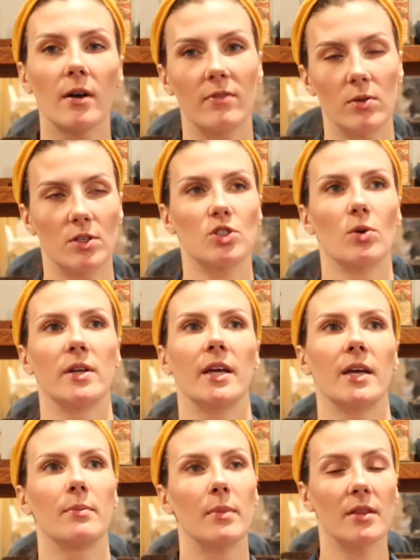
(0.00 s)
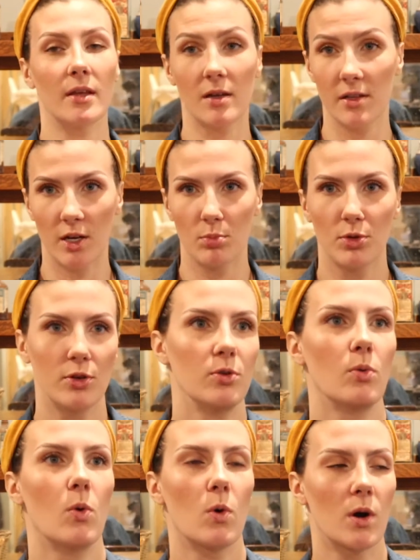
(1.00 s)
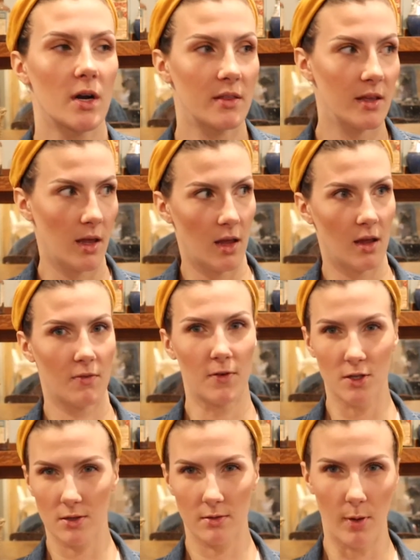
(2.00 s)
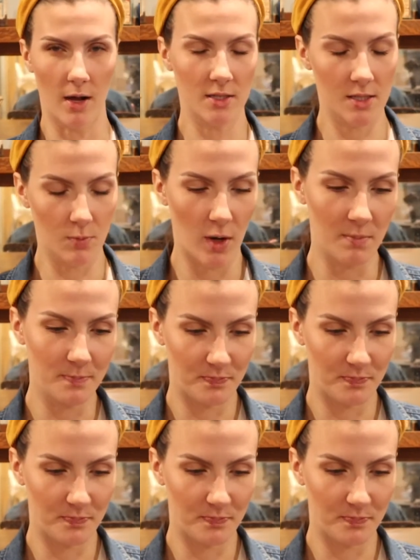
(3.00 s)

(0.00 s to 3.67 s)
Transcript: I've only shown him the Clear Blue or the First Response one.